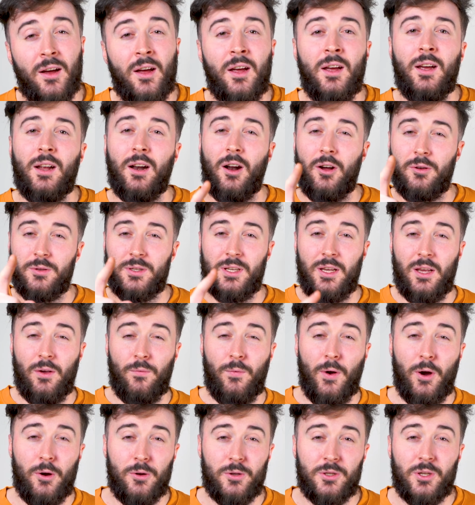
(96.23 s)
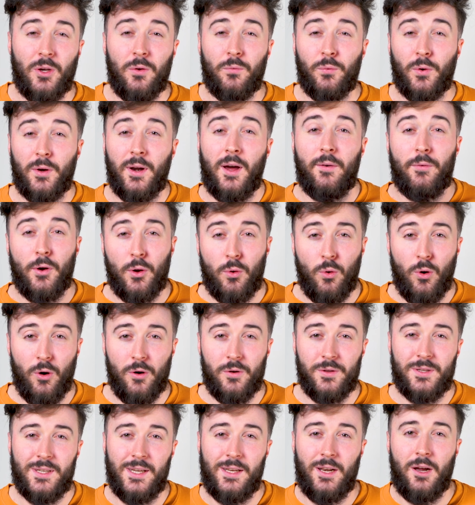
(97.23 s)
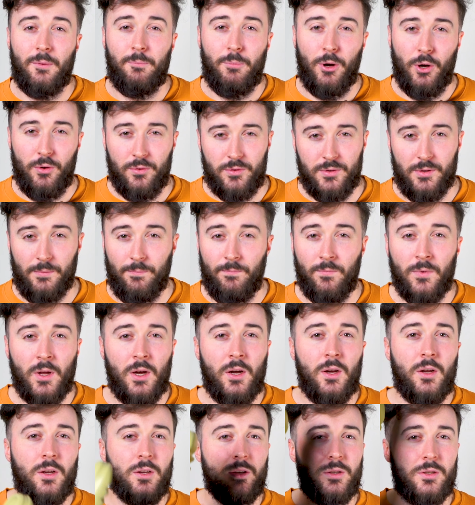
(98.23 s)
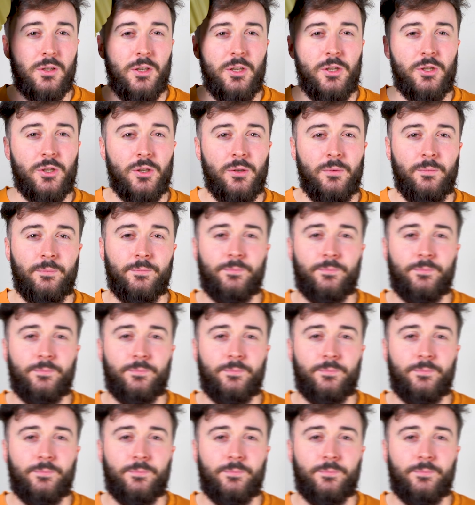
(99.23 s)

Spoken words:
and I'll see you very soon for another quarantine unboxing. See ya.